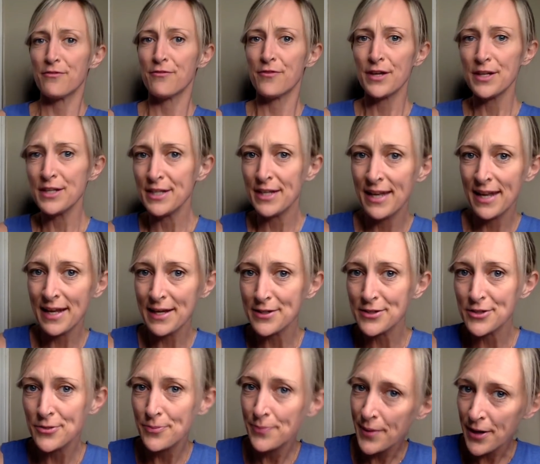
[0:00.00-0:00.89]
funded
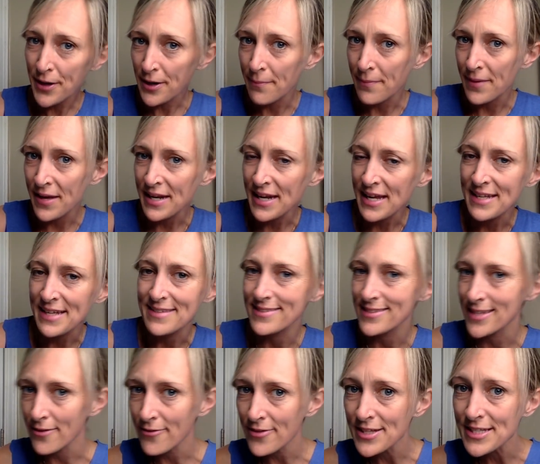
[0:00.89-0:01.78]
experiment in
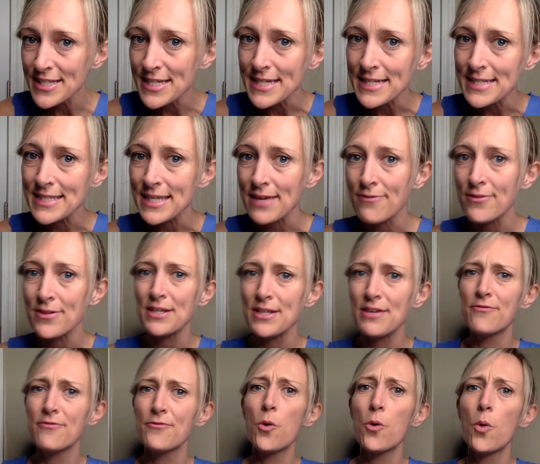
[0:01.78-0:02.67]

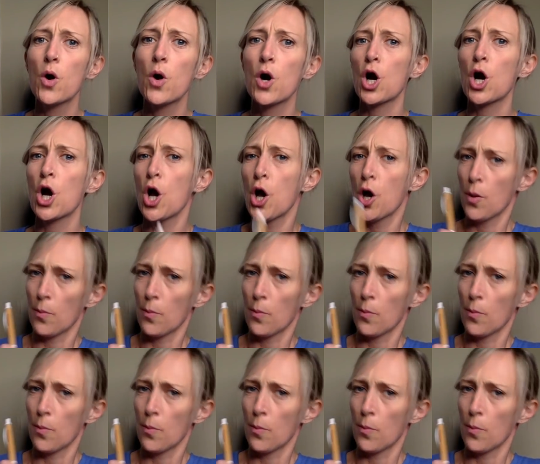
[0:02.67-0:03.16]
1774